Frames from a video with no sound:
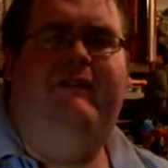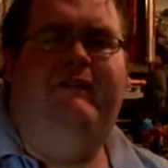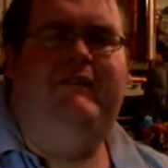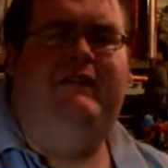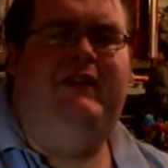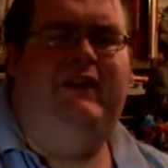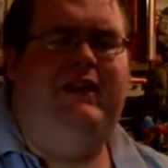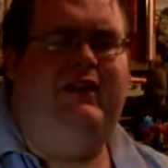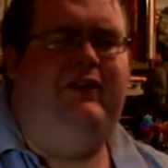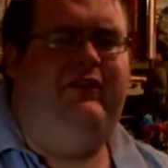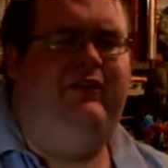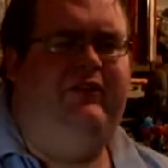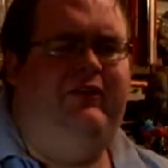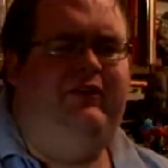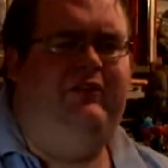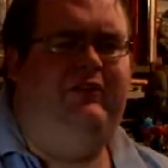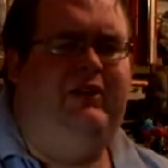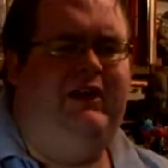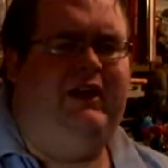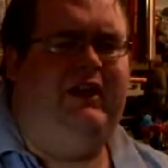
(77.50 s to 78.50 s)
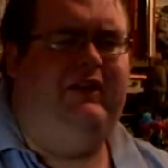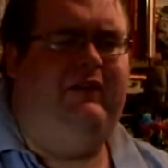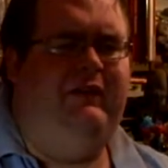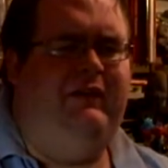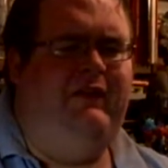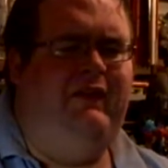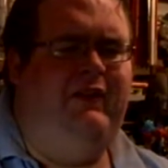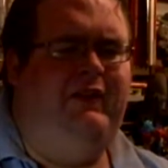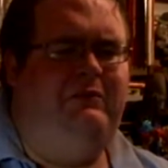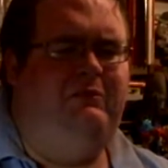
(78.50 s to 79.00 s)
Yeah, so, yeah, and
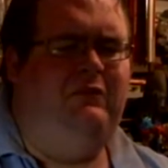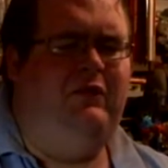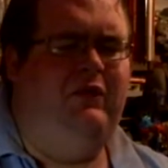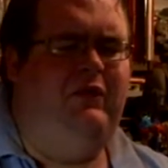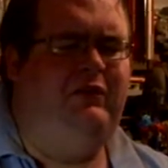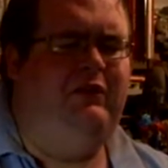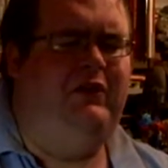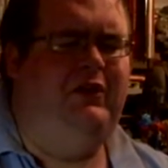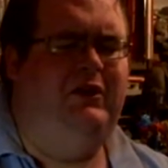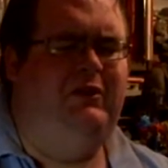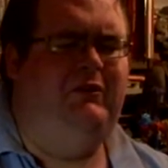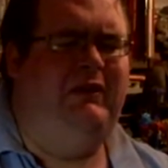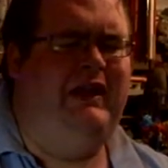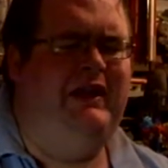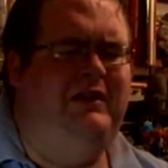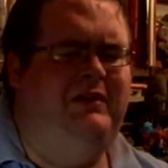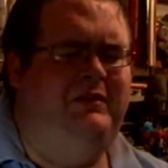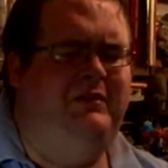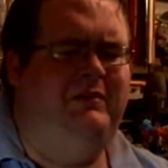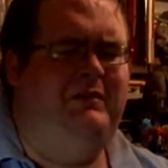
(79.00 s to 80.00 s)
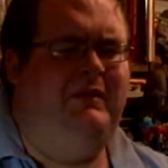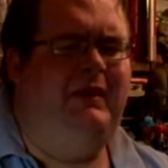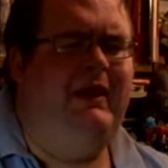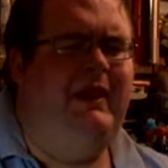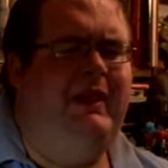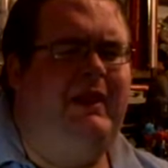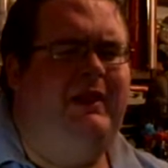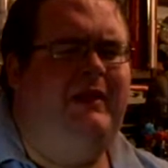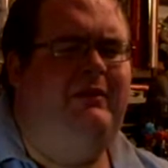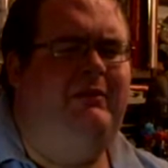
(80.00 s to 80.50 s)
then, random
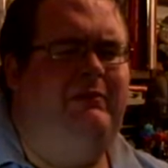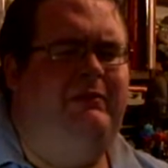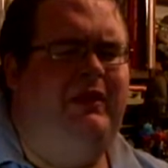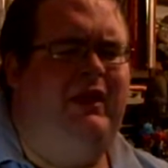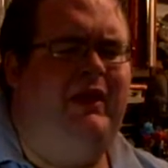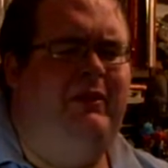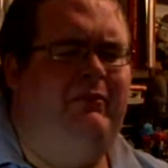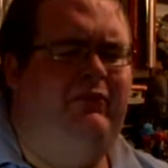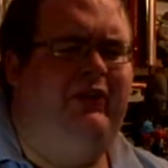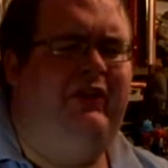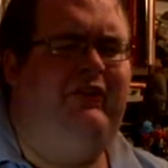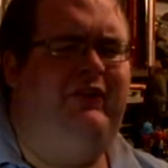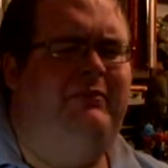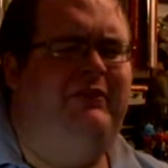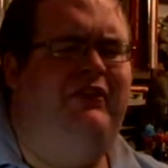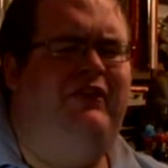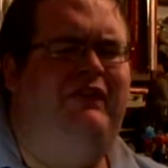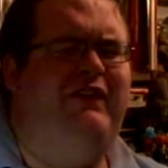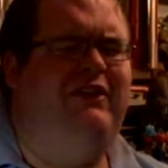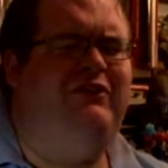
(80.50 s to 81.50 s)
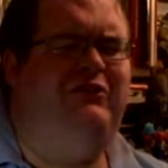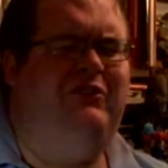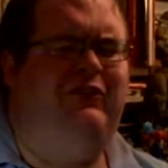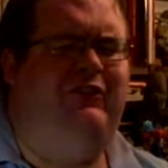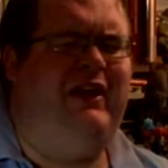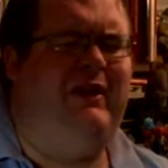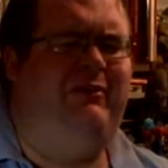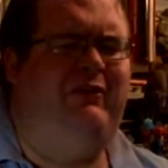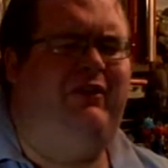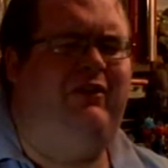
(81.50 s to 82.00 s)
sexy misadventures
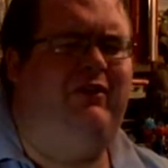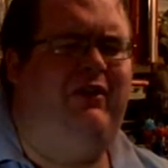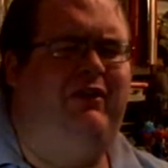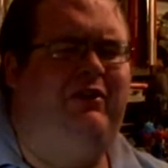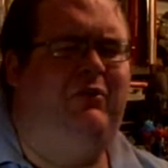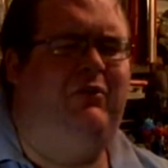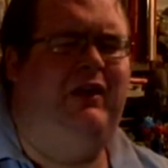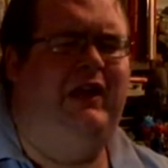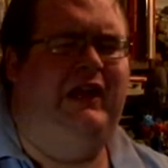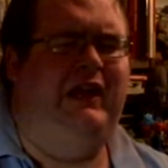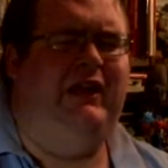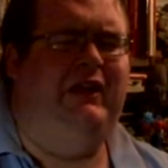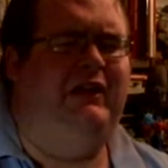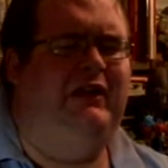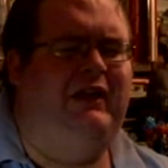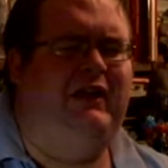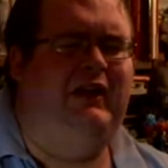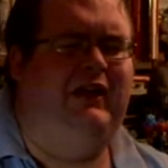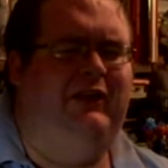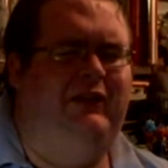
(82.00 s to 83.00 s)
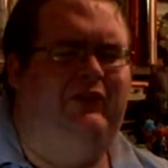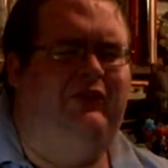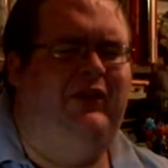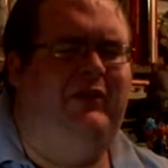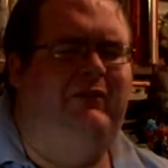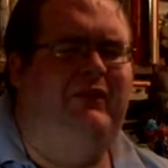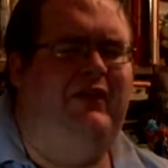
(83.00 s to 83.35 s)
happen throughout the way, or something.